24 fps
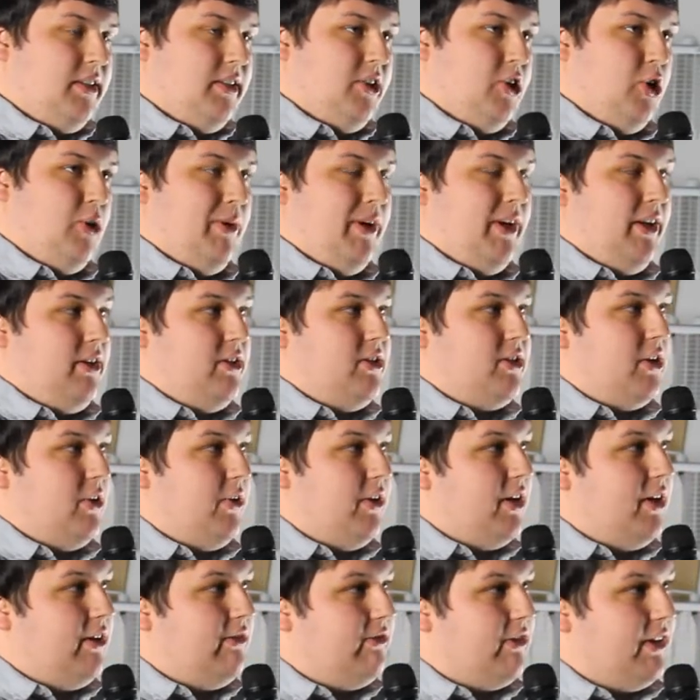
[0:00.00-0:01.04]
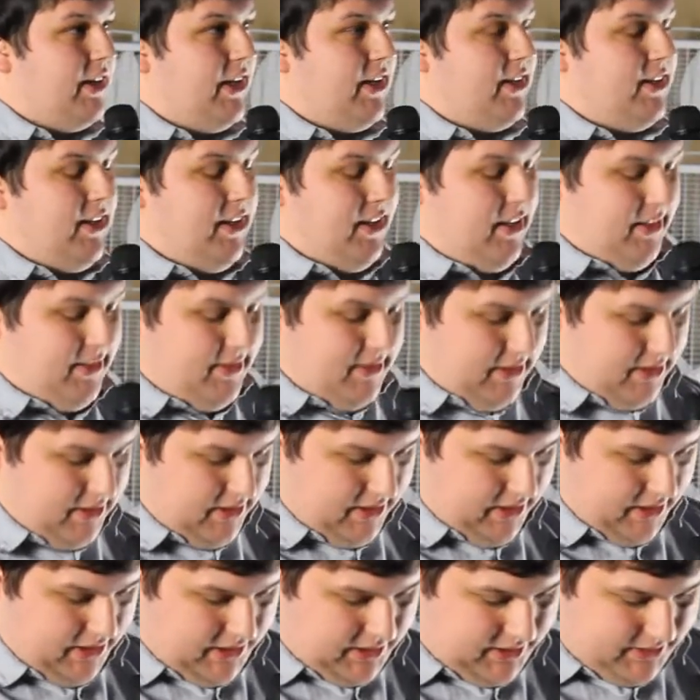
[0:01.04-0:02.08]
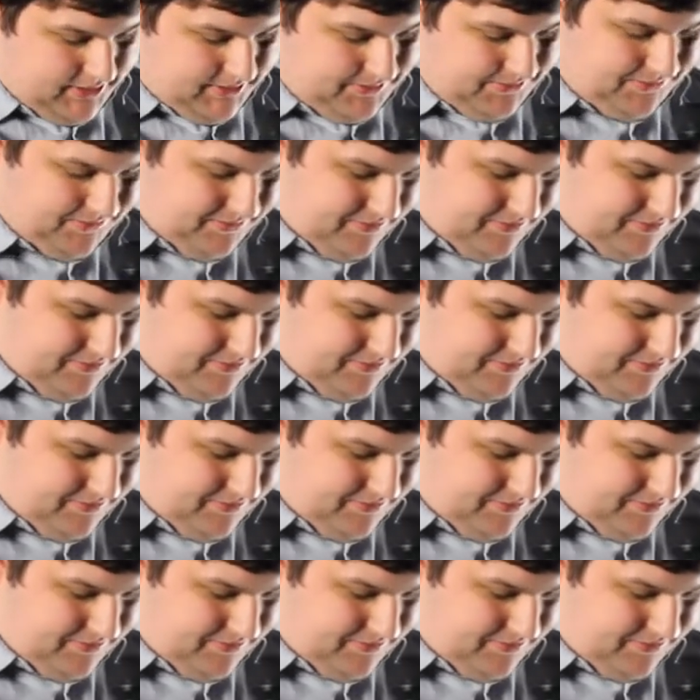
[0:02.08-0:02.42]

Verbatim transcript: Nobody is showing up for that date. Oh.